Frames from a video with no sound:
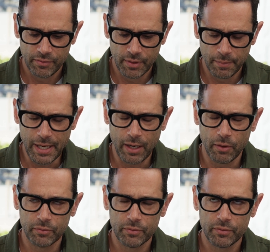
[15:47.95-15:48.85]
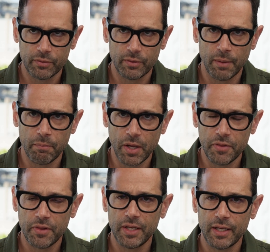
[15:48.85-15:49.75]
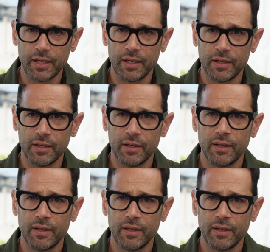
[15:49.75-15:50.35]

about a month in,